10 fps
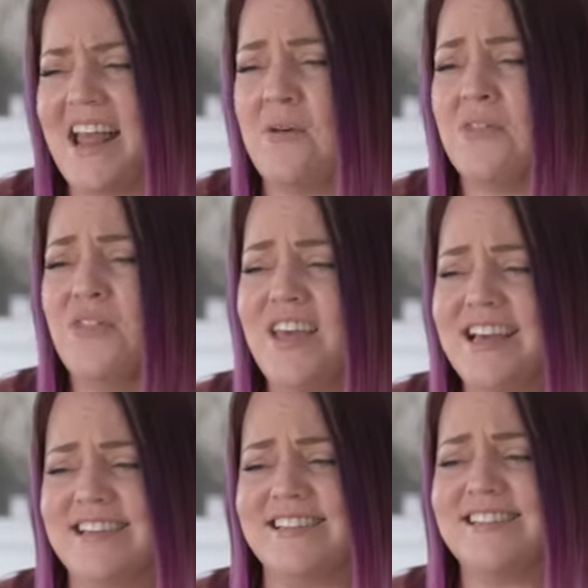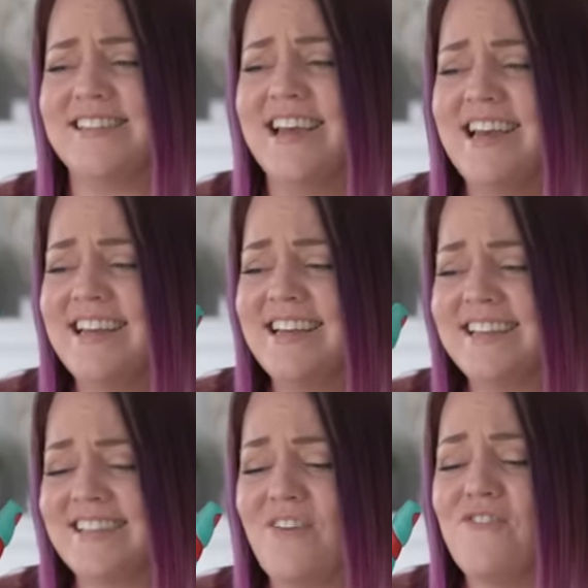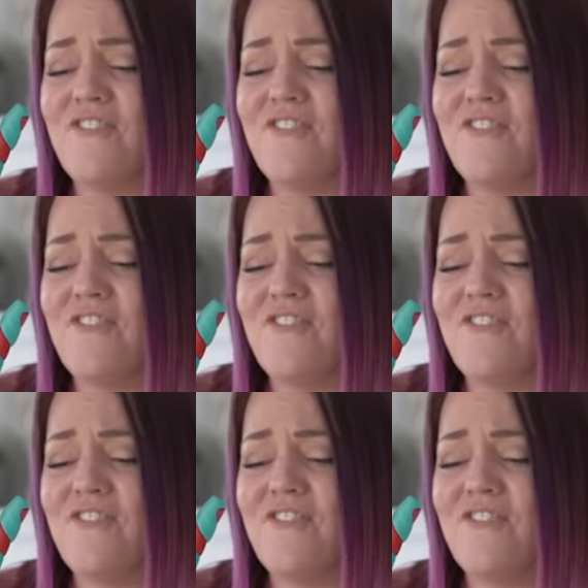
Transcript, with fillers: Now this is a